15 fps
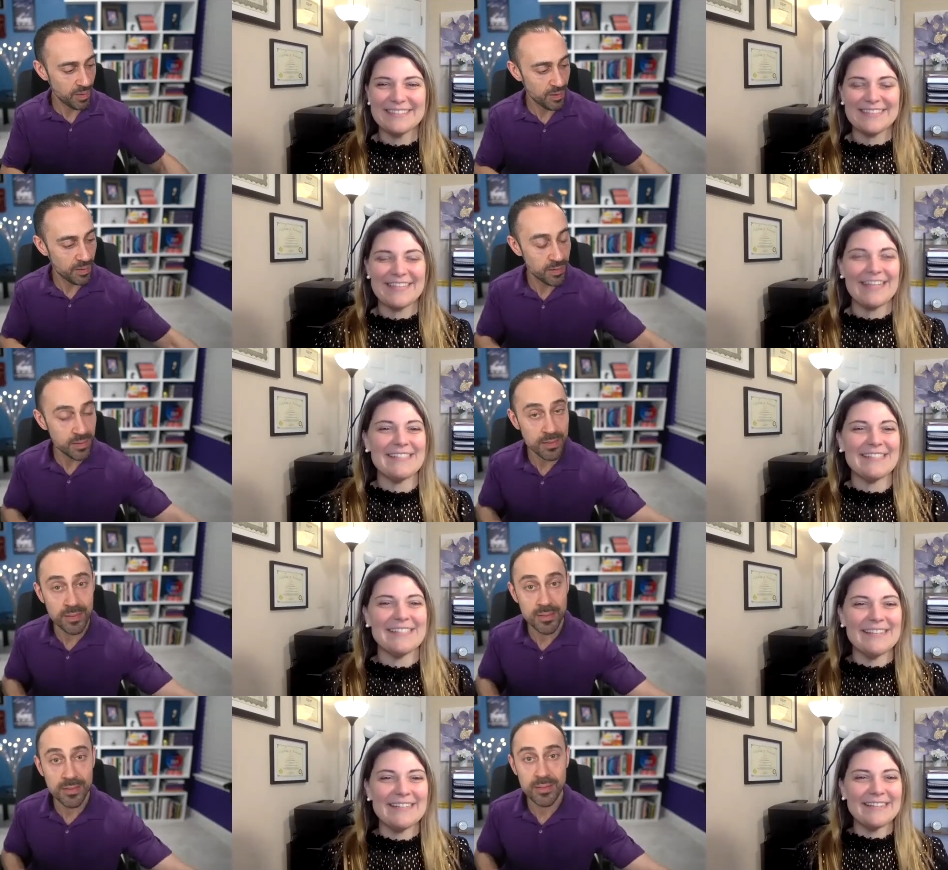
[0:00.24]

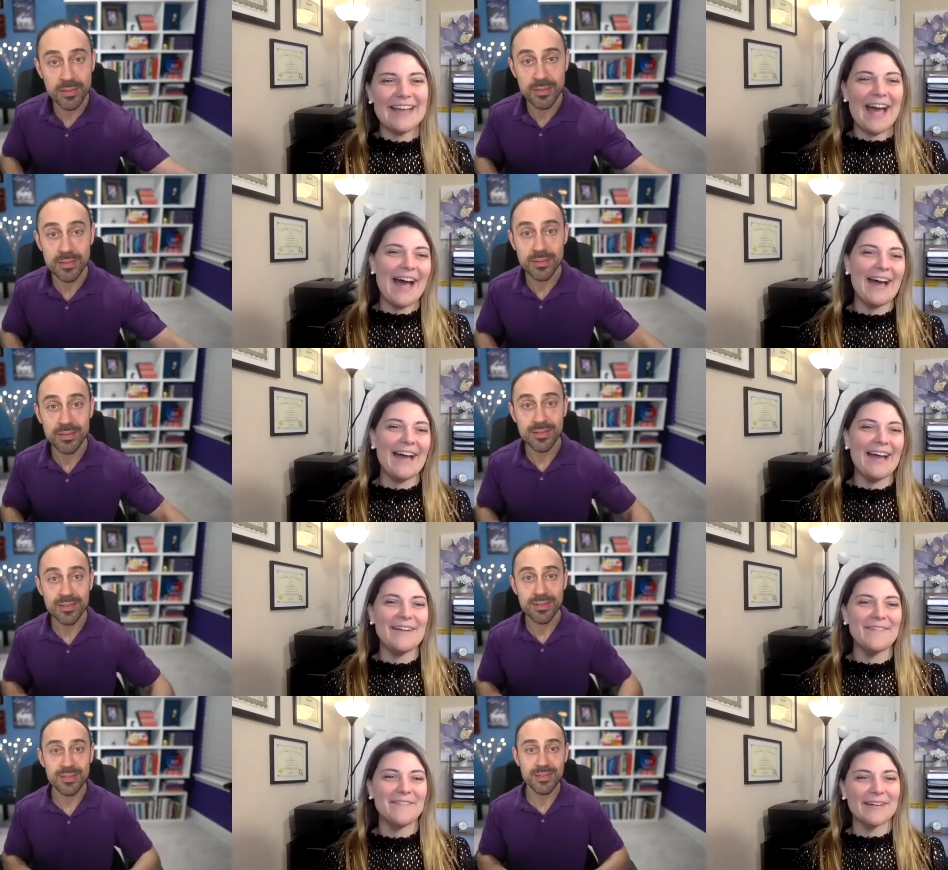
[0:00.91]
Speaker 1: Jason,
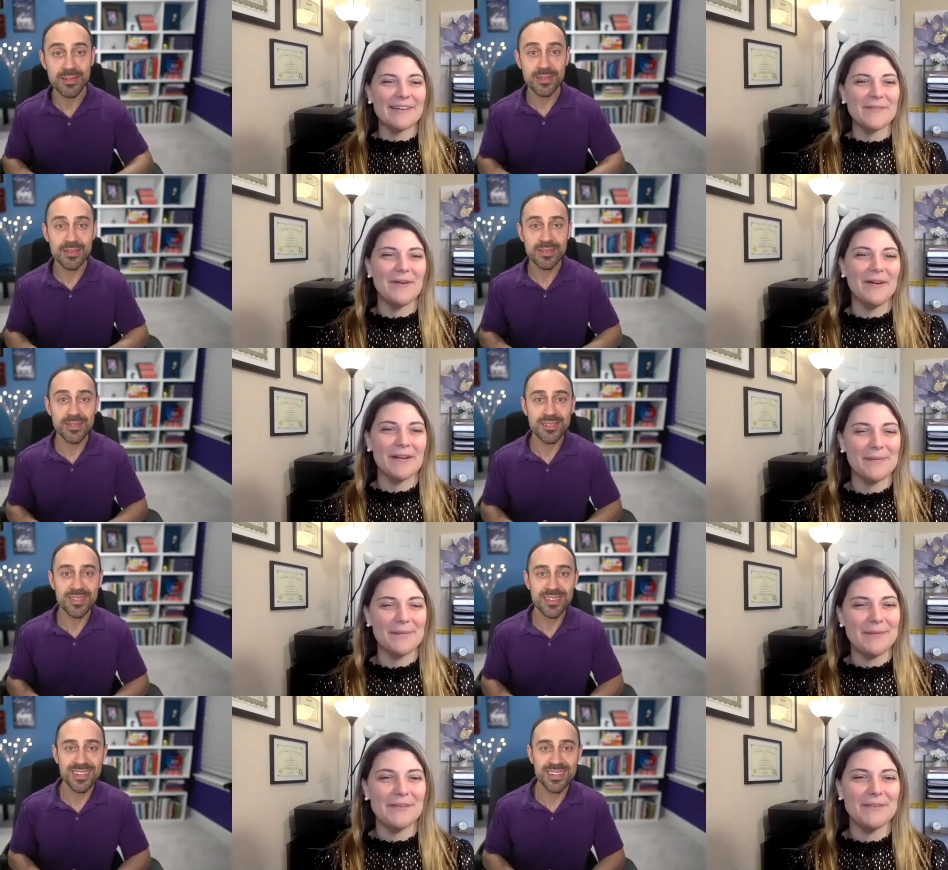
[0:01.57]
I want to
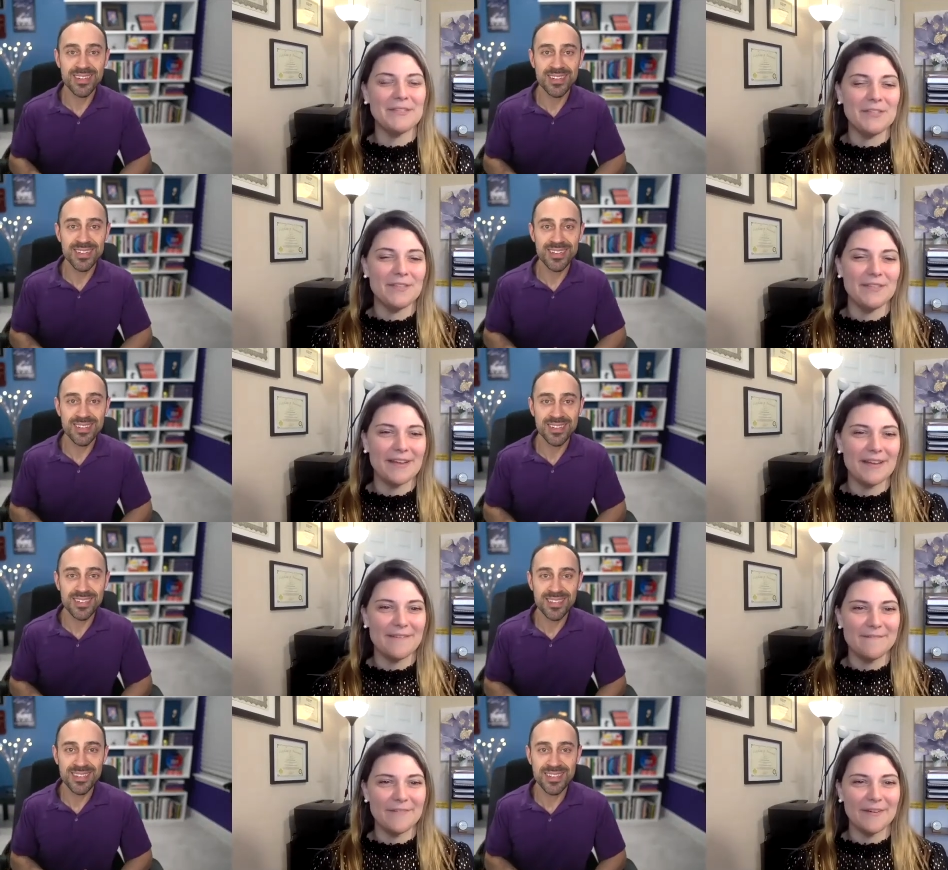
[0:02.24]
welcome you to the
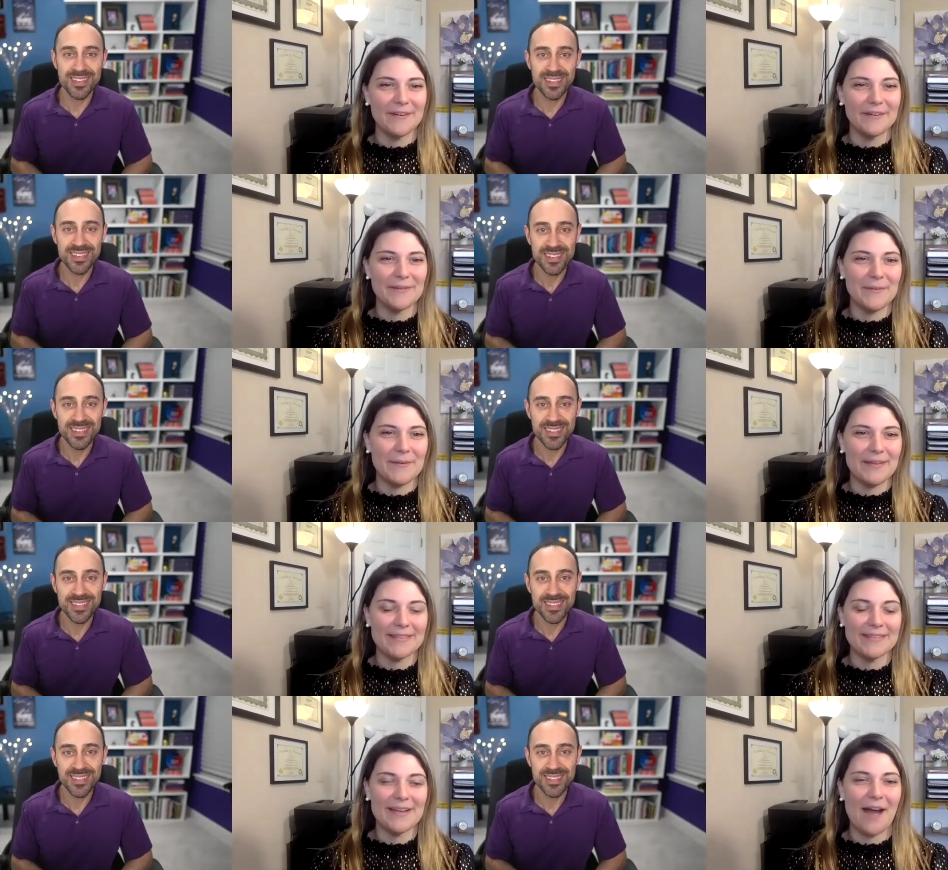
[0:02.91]
Convert
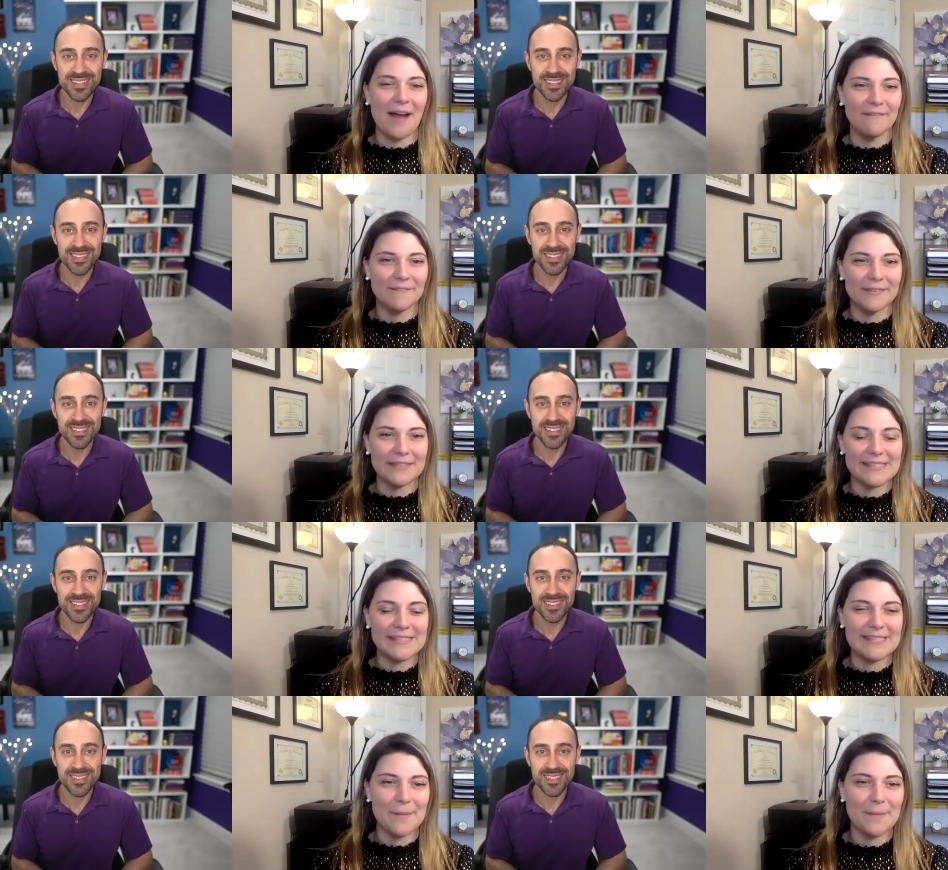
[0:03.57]
with
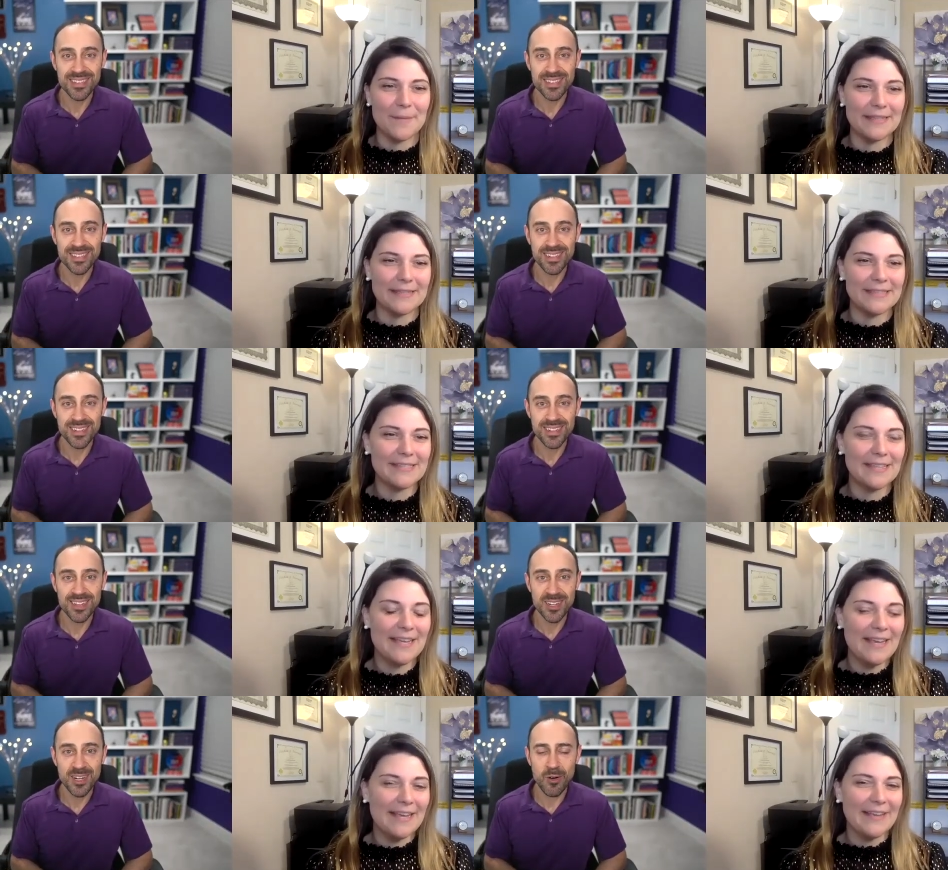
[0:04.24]
Confidence Summit.
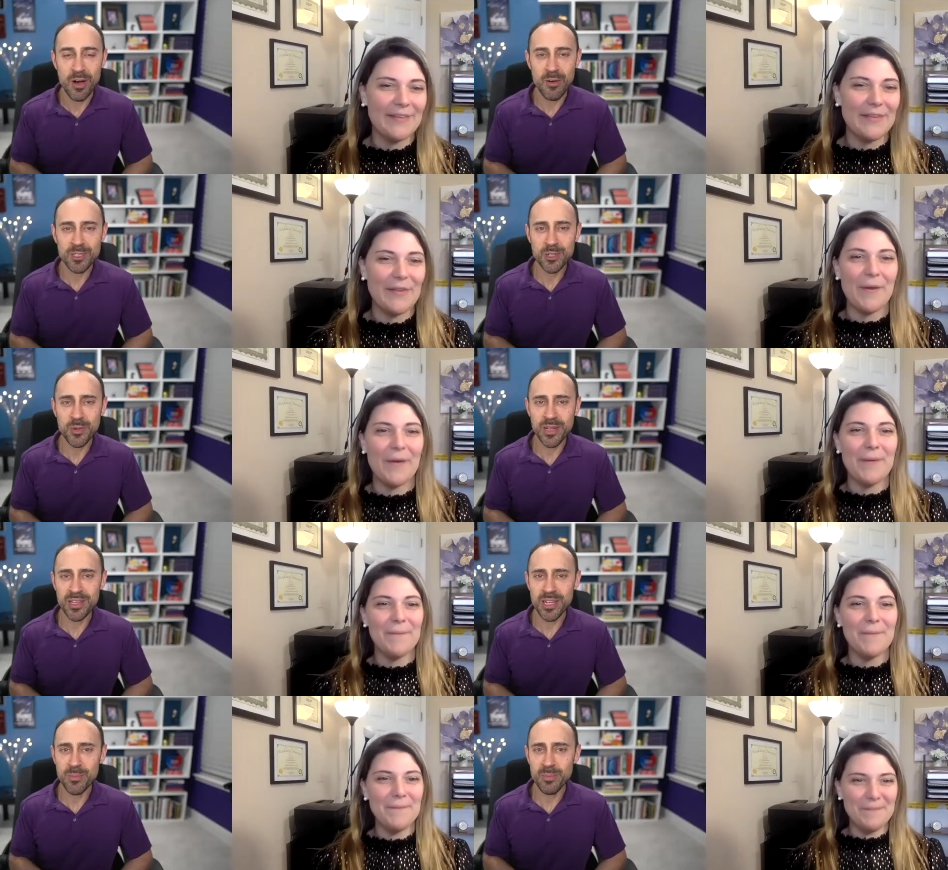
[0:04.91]
Speaker 2: Well, I was
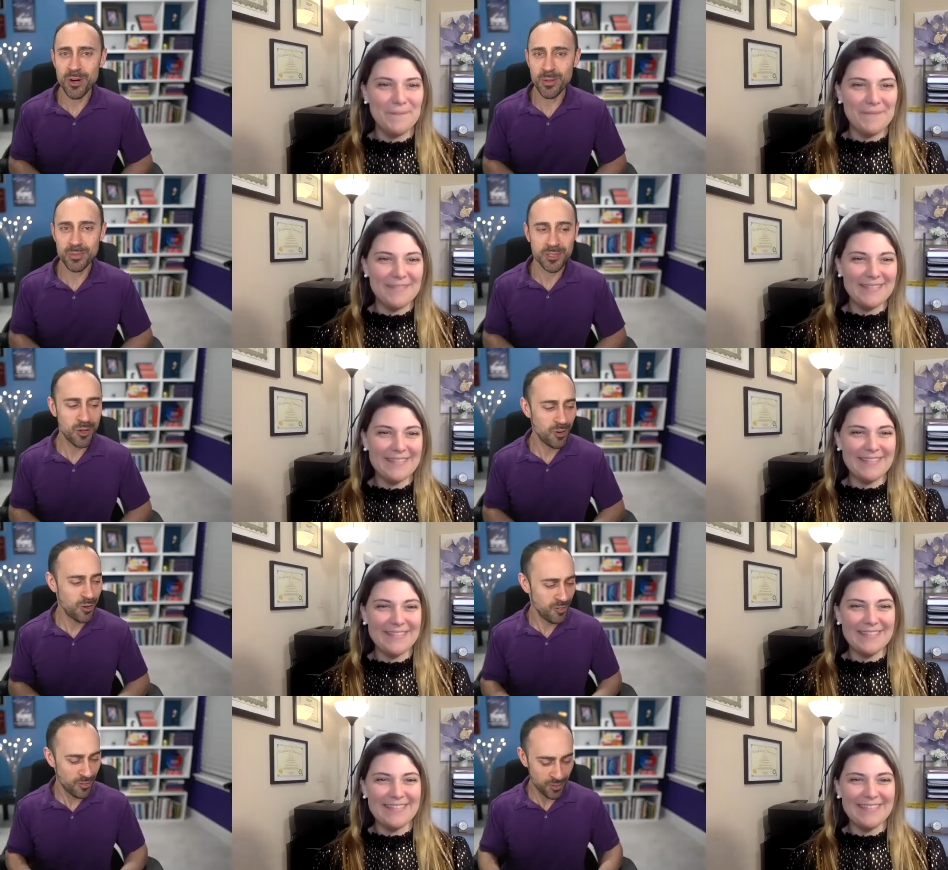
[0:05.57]
doing lip balm. Start
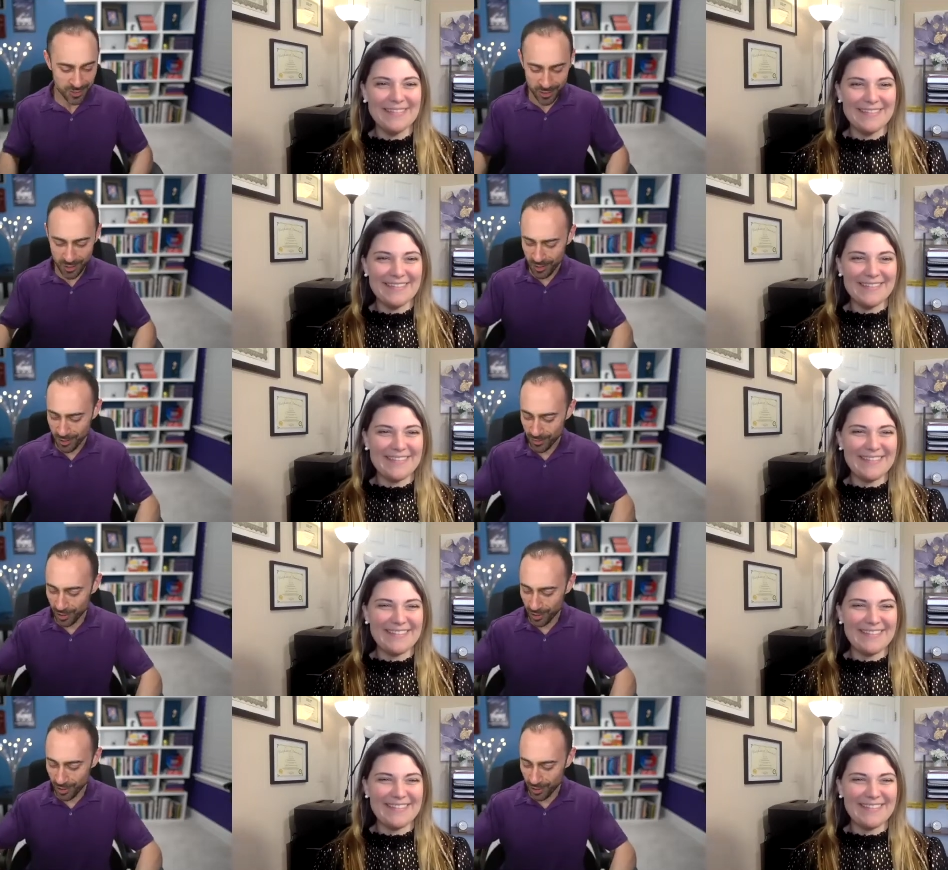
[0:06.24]
over. Start over.